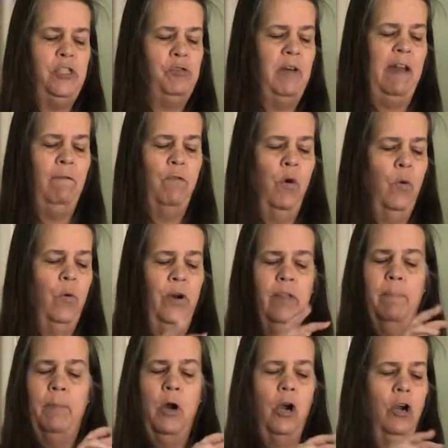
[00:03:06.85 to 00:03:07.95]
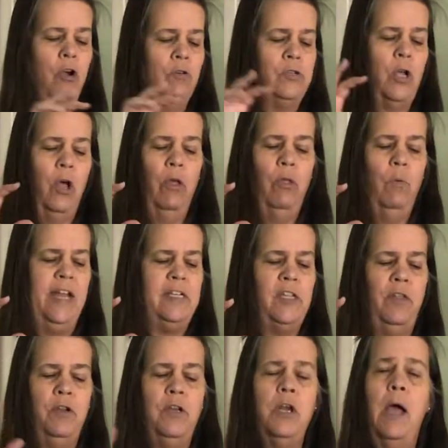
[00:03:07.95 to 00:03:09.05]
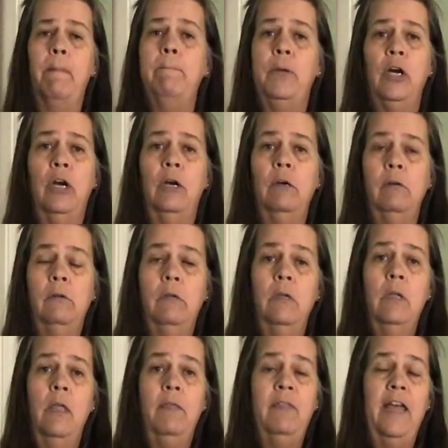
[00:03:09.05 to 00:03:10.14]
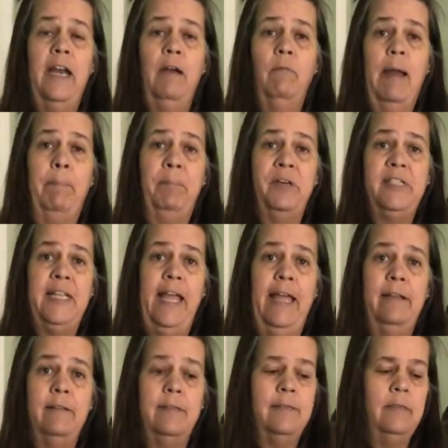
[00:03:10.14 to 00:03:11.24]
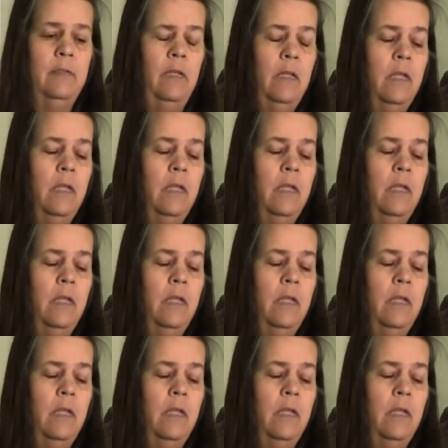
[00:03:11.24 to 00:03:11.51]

straightforward. The bar goes all the way to the number that it represents.